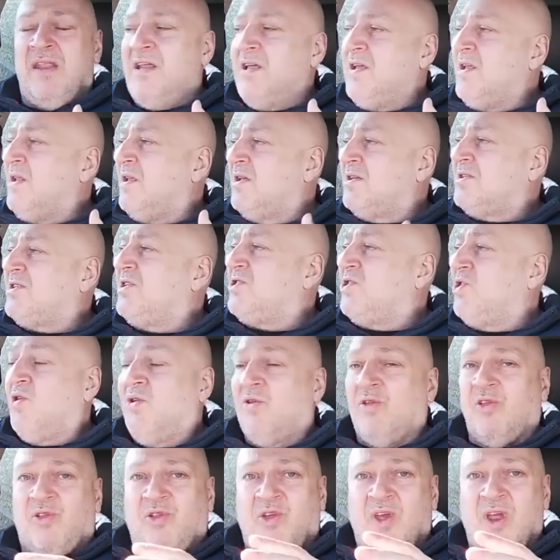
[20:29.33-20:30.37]
This is
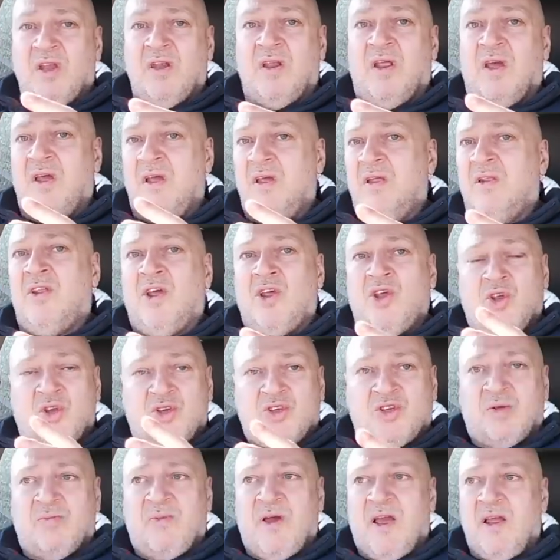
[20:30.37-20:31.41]
another thing that
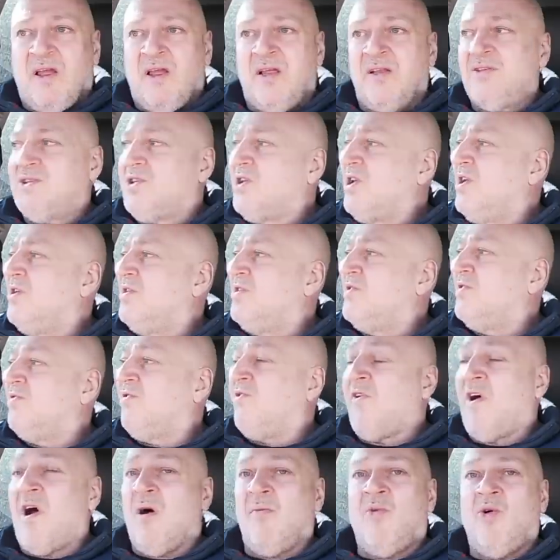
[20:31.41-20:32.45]
used to make incidents
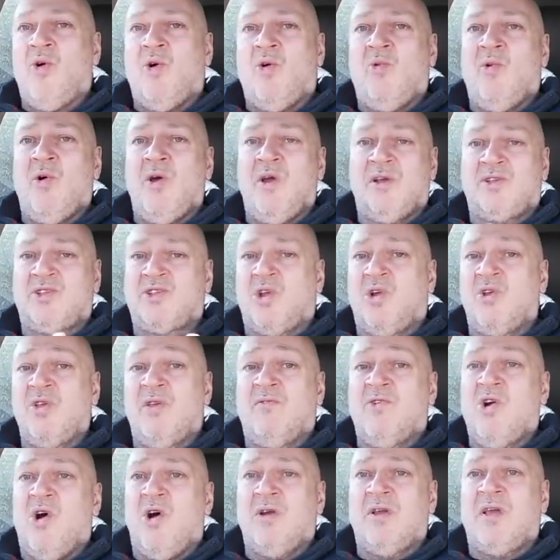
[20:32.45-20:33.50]
far more worse. So
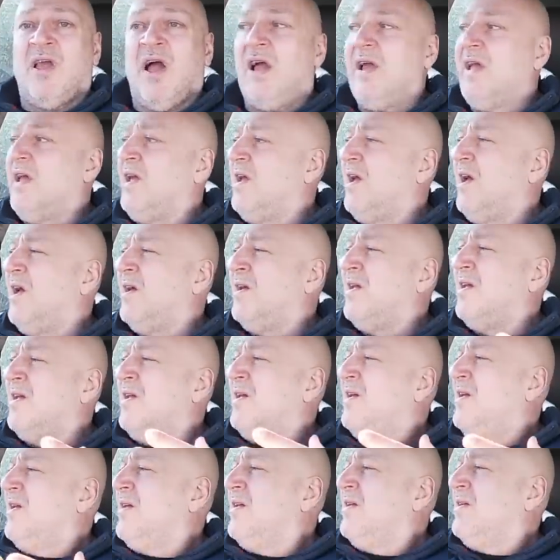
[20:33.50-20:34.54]
you've got a guy here,
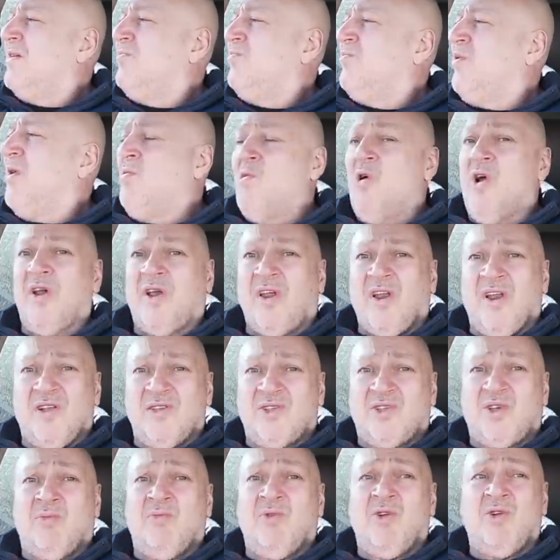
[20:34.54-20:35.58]
been working on
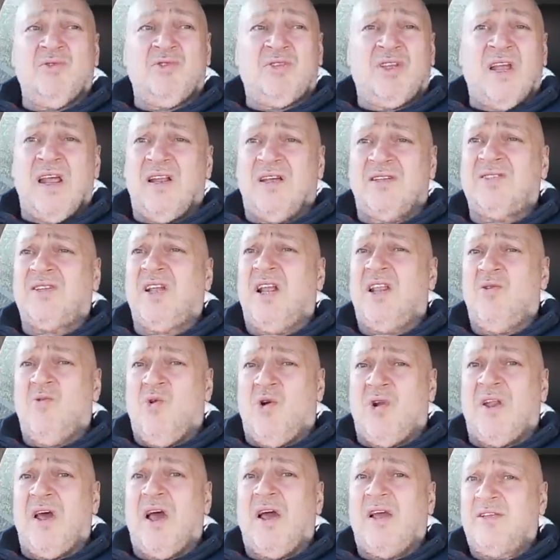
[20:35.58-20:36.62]
someone who's dead. I'll tell you
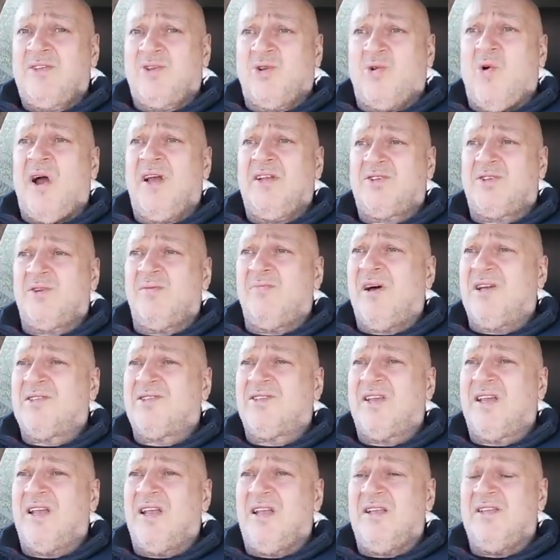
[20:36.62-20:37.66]
what, that is quite
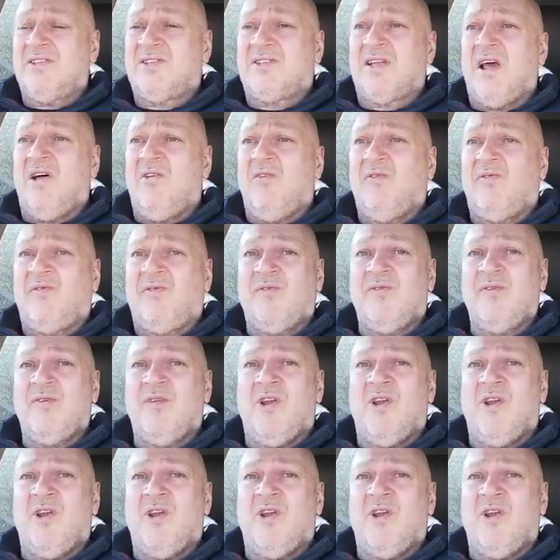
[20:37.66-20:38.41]
traumatic in itself.